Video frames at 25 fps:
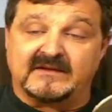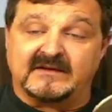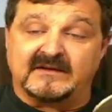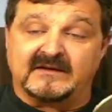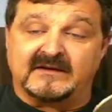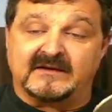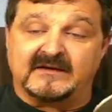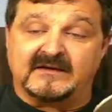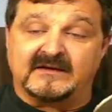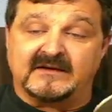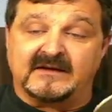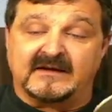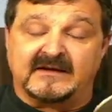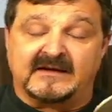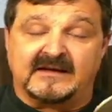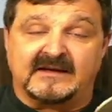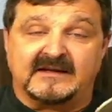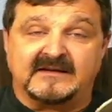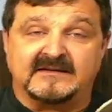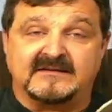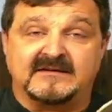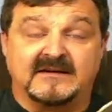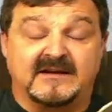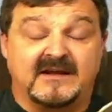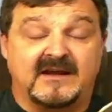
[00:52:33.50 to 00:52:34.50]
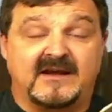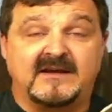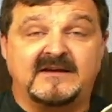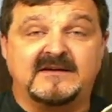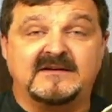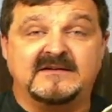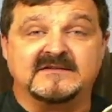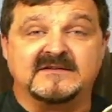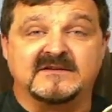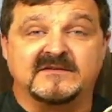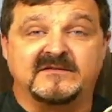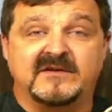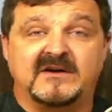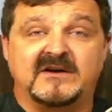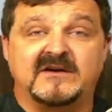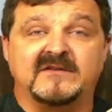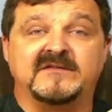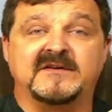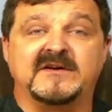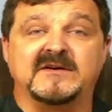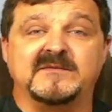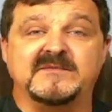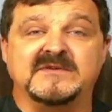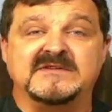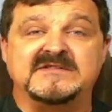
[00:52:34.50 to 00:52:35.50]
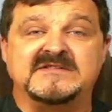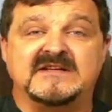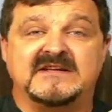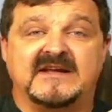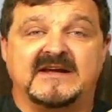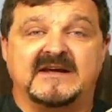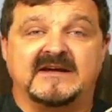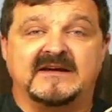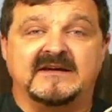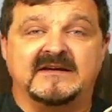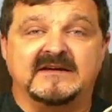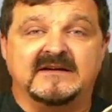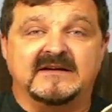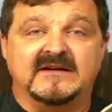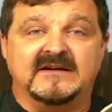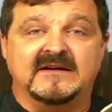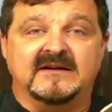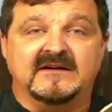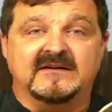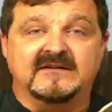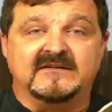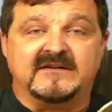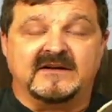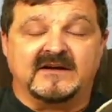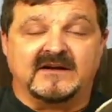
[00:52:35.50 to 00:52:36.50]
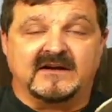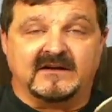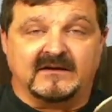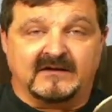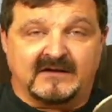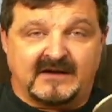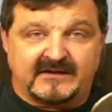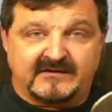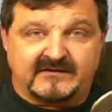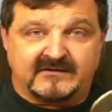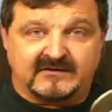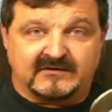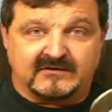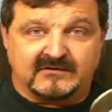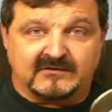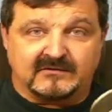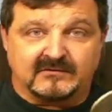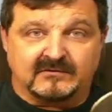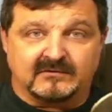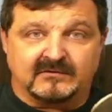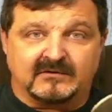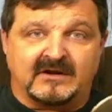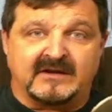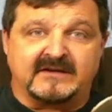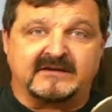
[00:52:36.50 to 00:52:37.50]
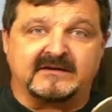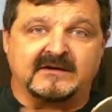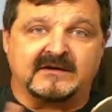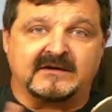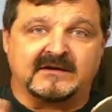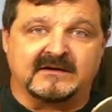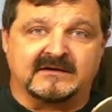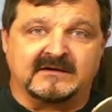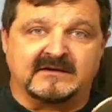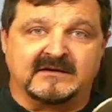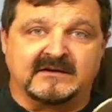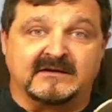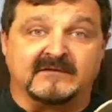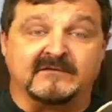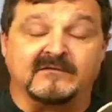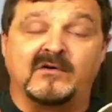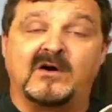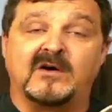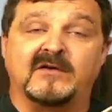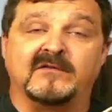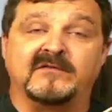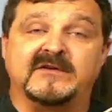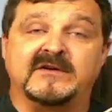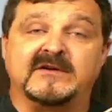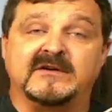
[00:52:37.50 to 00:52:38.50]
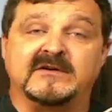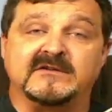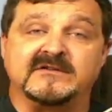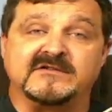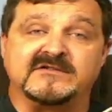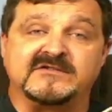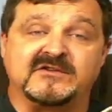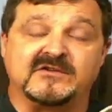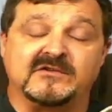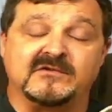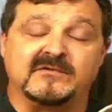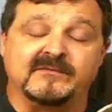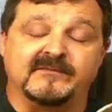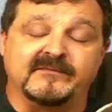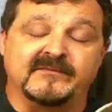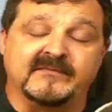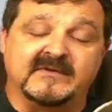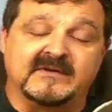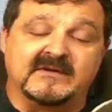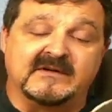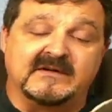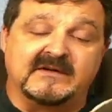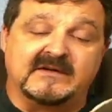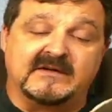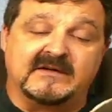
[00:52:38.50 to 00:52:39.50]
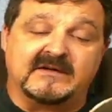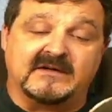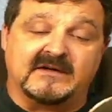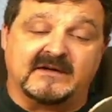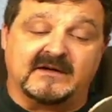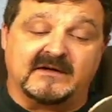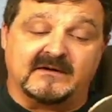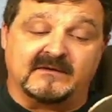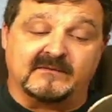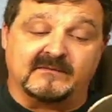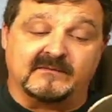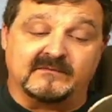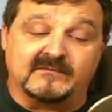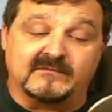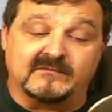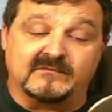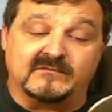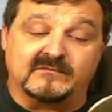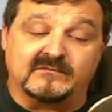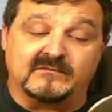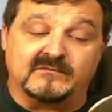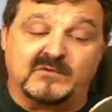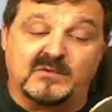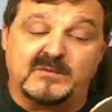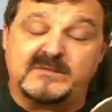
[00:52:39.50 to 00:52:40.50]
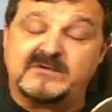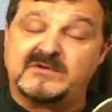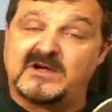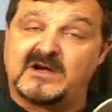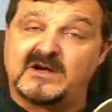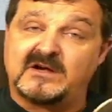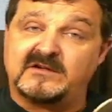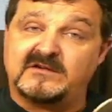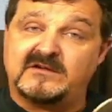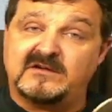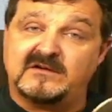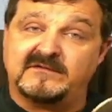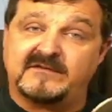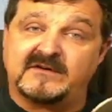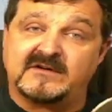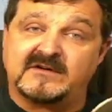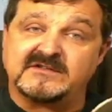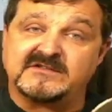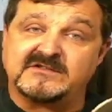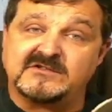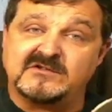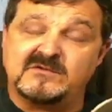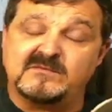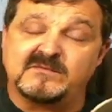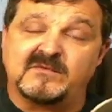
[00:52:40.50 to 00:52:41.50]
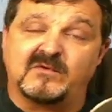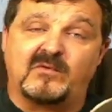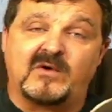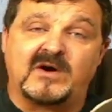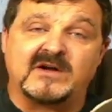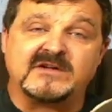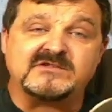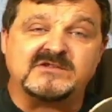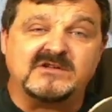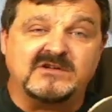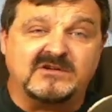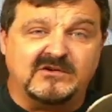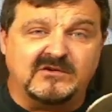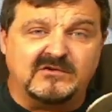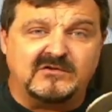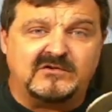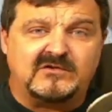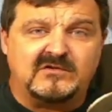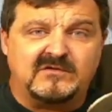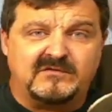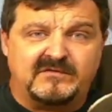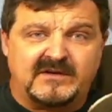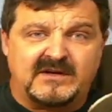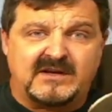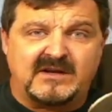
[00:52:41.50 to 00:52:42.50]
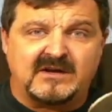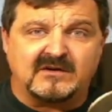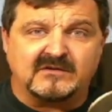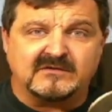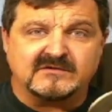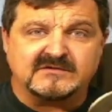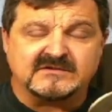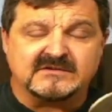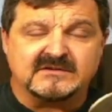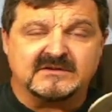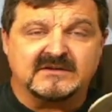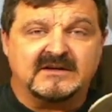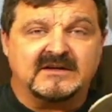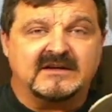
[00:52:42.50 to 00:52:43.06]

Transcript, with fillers: again today, a very, very busy day. So I got a lot to do, a lot to get involved here, so... we'll be talking to you very soon, but watch the YouTube videos.